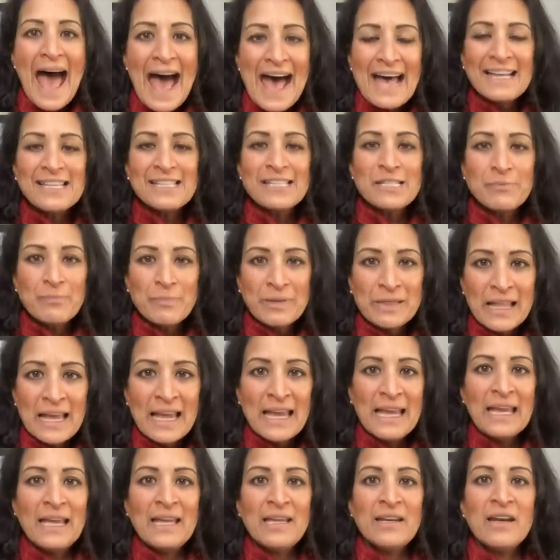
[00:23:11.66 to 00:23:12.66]
has
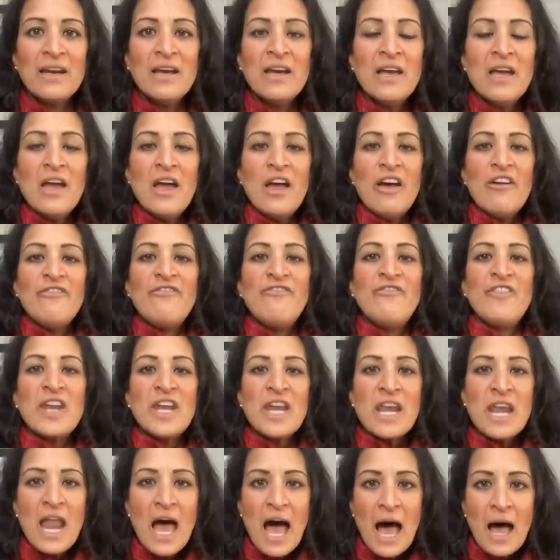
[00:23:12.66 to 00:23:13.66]
played
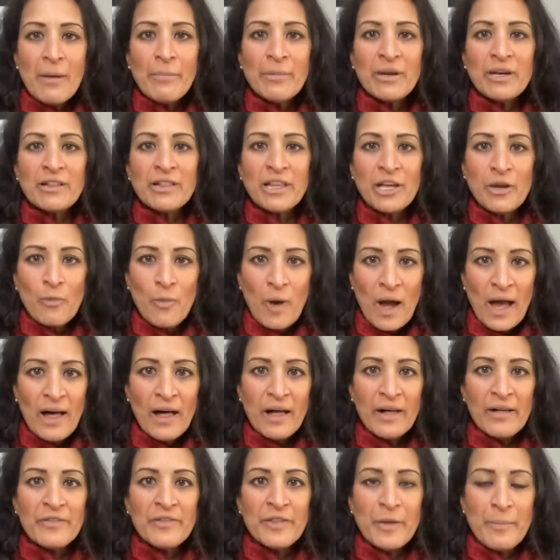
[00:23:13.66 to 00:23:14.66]
phenomenally
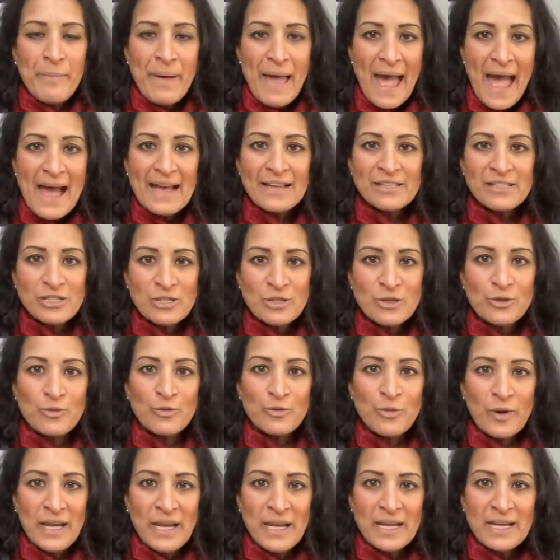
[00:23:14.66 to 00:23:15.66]
well the past
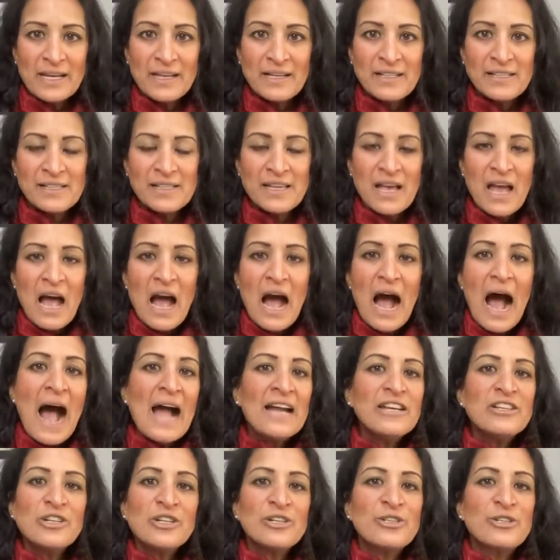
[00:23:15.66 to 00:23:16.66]
2 weeks.
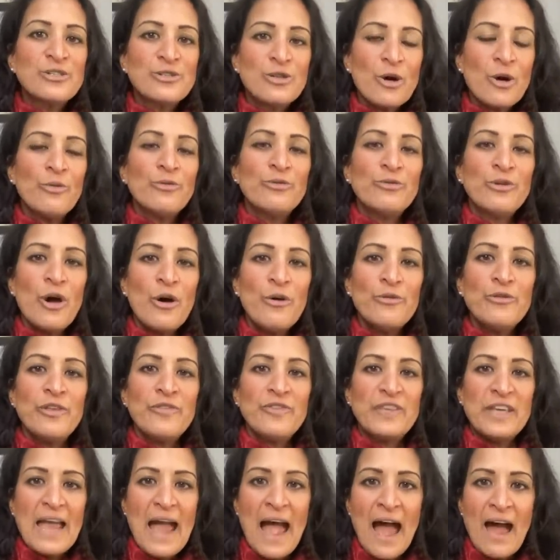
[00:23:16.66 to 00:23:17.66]
I just don't know
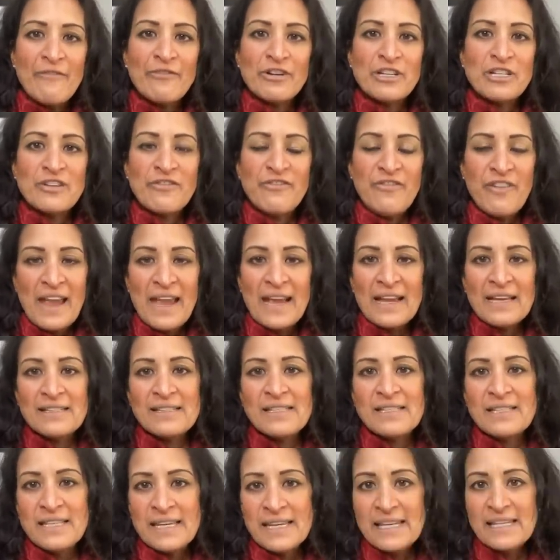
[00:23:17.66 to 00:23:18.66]
that the average
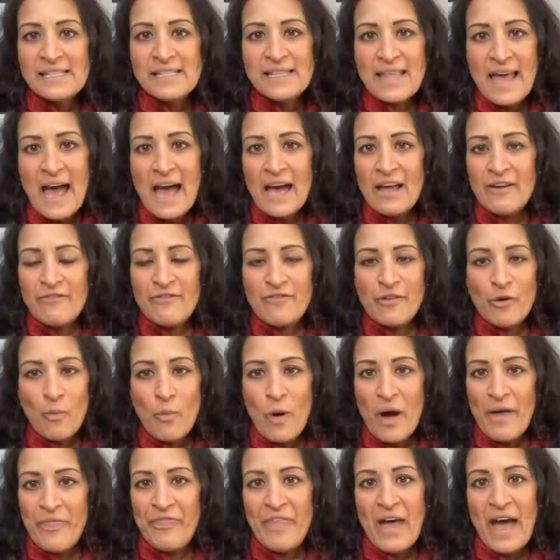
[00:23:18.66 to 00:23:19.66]
fan sees that for
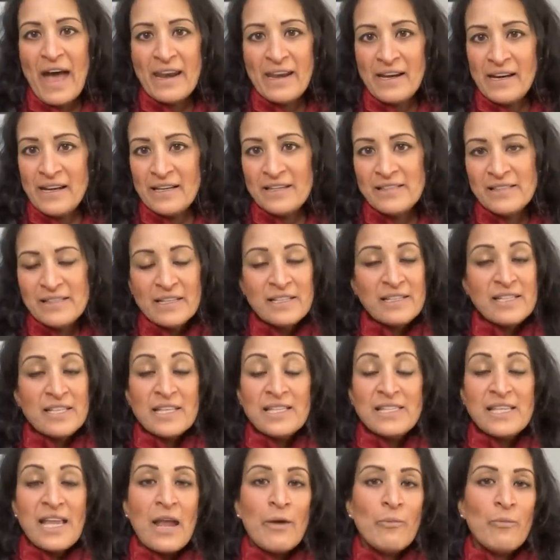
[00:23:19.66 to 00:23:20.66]
what that is. It's
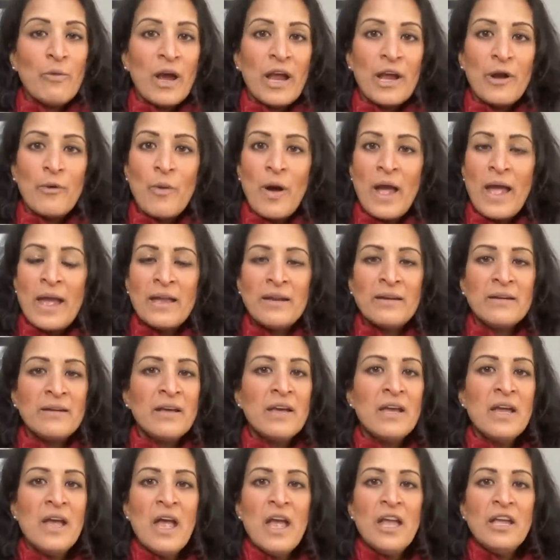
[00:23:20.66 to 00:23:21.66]
the same way
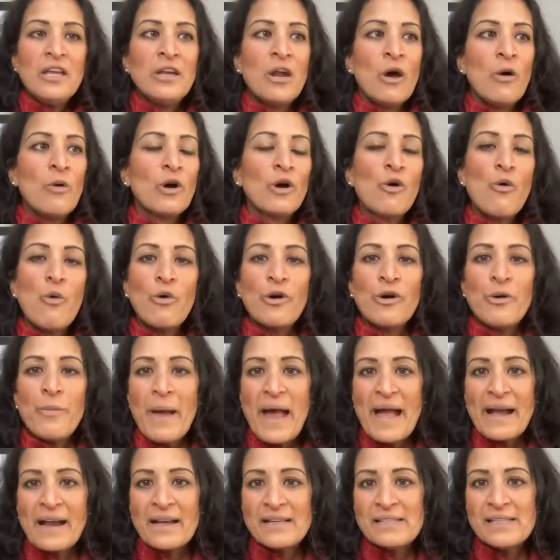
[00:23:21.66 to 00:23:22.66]
when, you know, a
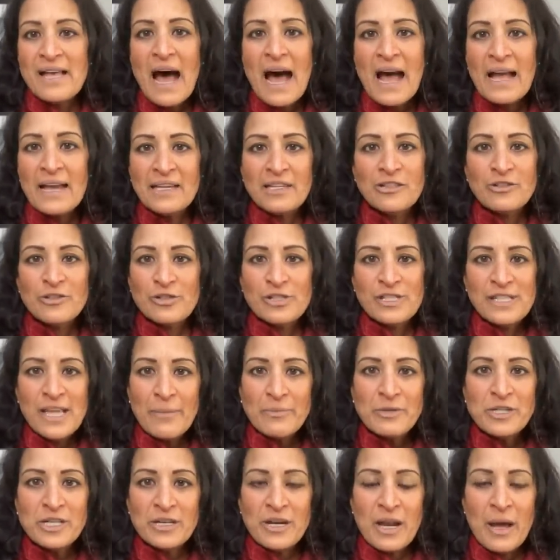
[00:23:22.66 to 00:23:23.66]
quarterback has high
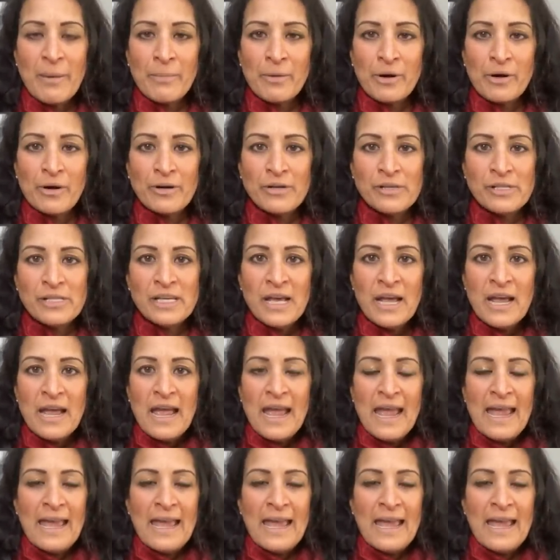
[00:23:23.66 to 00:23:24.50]
interception numbers